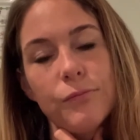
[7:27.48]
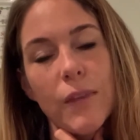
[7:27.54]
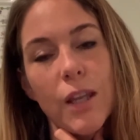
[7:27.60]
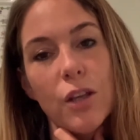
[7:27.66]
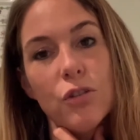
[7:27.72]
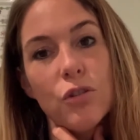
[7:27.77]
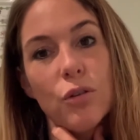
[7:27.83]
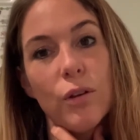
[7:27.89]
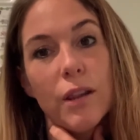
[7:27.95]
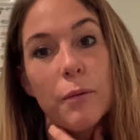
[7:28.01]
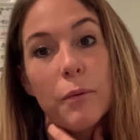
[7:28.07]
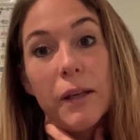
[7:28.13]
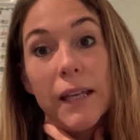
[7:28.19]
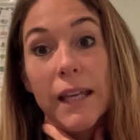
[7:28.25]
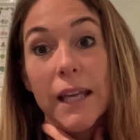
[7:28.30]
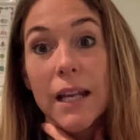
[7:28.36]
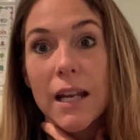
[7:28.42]
So at the
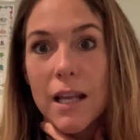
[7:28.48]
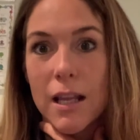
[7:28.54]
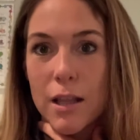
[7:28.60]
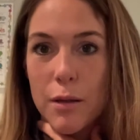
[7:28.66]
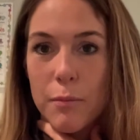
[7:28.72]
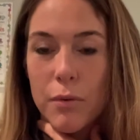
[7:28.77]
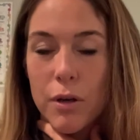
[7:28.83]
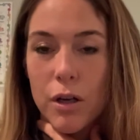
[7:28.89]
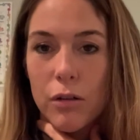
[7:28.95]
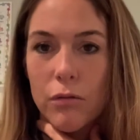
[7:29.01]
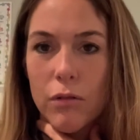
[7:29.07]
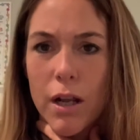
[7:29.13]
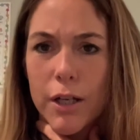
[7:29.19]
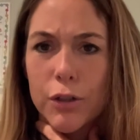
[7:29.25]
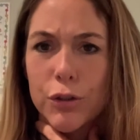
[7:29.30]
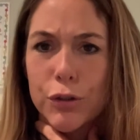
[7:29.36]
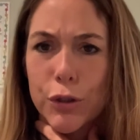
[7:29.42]
beginning of the book,
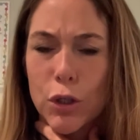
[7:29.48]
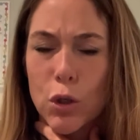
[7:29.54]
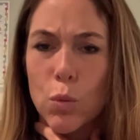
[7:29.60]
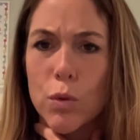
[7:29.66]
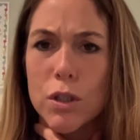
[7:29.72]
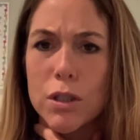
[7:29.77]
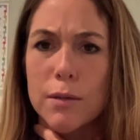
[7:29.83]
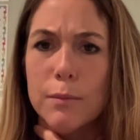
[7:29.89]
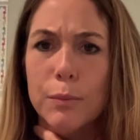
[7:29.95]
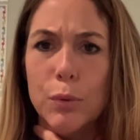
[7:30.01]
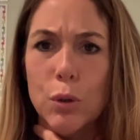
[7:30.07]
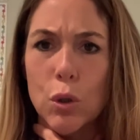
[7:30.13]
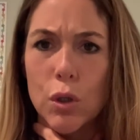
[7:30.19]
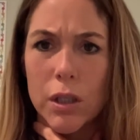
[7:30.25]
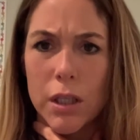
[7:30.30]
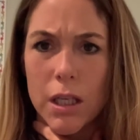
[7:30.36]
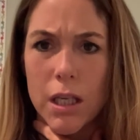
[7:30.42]
Ronald Durkin was a
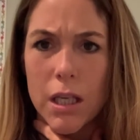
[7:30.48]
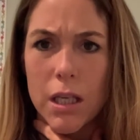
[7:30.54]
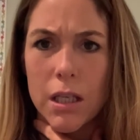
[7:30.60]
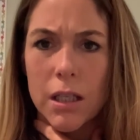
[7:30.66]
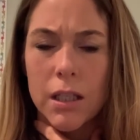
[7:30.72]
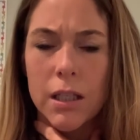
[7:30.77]
bully.